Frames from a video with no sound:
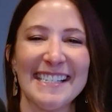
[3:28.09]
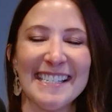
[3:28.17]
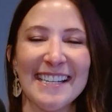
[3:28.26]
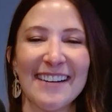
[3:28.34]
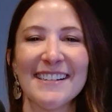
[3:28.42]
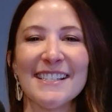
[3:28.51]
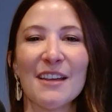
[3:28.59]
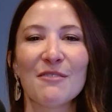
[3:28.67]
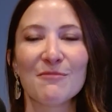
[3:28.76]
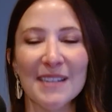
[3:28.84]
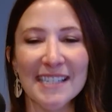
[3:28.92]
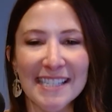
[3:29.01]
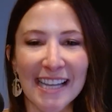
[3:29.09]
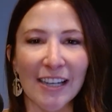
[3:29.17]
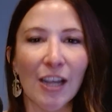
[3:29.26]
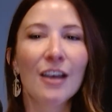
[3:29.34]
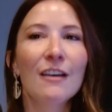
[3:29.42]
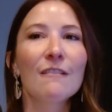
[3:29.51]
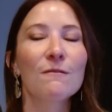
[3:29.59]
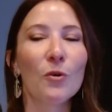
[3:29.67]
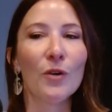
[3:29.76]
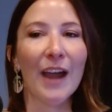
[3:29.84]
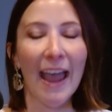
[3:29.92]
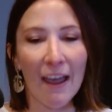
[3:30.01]
There is a reason
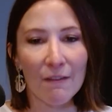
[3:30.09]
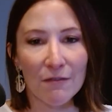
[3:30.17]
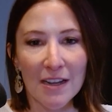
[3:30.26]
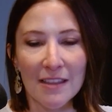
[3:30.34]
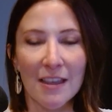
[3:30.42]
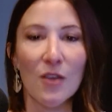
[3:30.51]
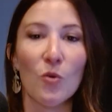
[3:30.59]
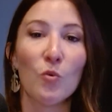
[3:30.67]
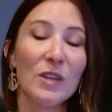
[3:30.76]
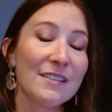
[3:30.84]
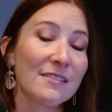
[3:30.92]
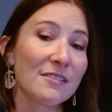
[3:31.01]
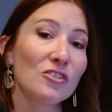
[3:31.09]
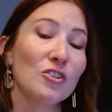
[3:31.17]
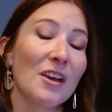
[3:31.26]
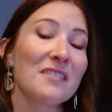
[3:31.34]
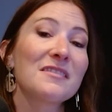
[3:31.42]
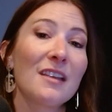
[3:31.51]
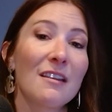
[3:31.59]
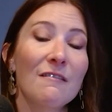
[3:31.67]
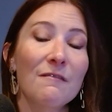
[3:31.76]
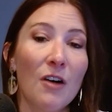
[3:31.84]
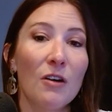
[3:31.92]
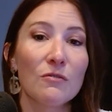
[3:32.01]
for everything we suggest in
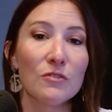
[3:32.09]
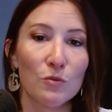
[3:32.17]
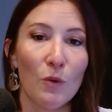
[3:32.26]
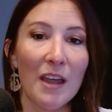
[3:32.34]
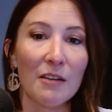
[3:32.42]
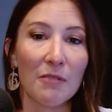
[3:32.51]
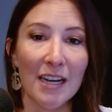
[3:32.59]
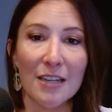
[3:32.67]
Feng Shui, right?